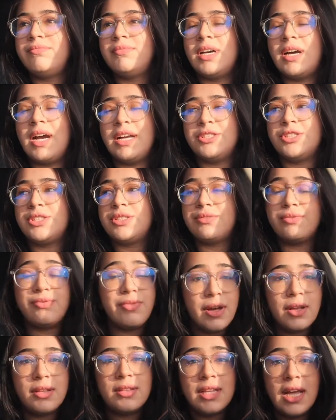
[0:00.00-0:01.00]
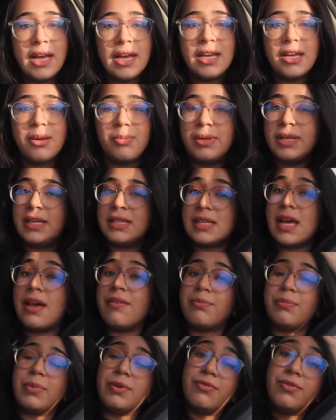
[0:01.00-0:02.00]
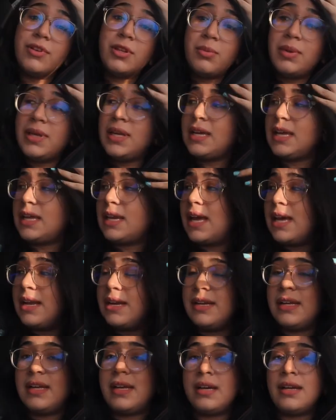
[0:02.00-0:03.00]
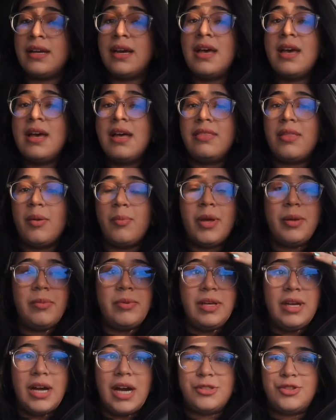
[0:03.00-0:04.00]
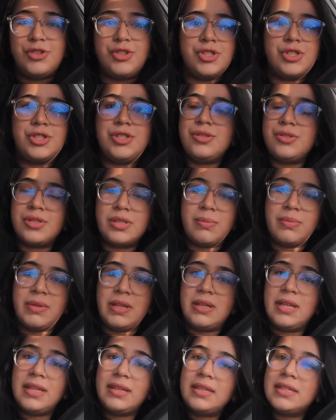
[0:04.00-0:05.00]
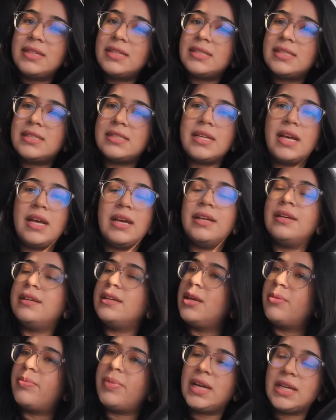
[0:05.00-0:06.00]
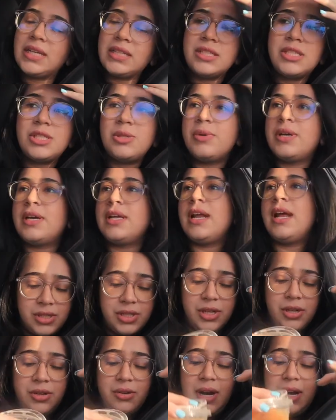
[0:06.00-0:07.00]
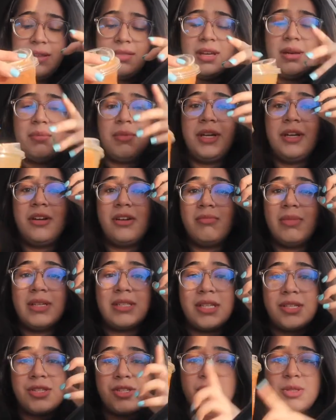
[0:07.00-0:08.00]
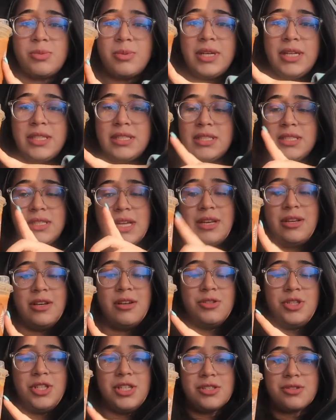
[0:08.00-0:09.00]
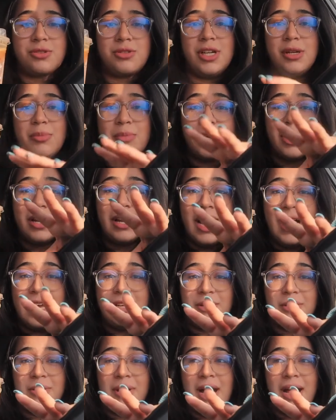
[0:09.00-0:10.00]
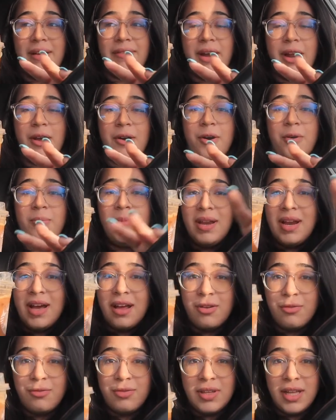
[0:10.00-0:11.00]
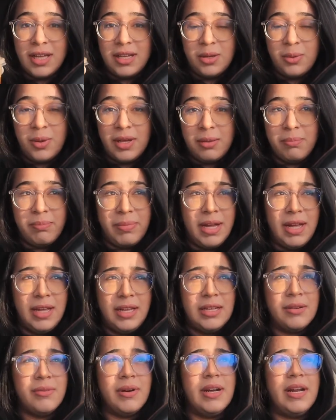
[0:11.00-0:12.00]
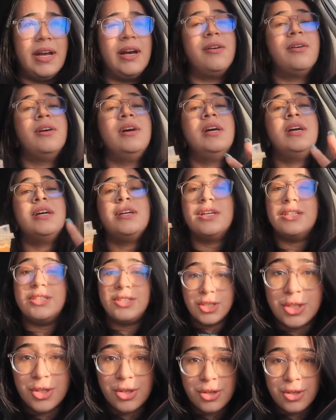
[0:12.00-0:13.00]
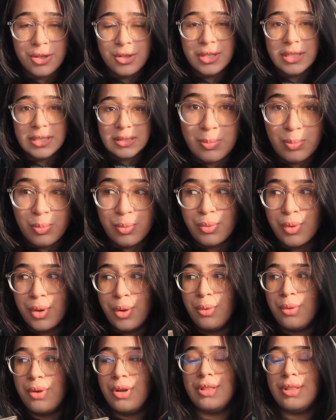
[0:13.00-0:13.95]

I just felt like because I haven't been filming and editing that maybe I should just do something like this and get back into it. So I think I'm gonna go to my sister's place because I know she has creamer and I don't have it at home and I don't feel like going and buying it right now because your girl is broke.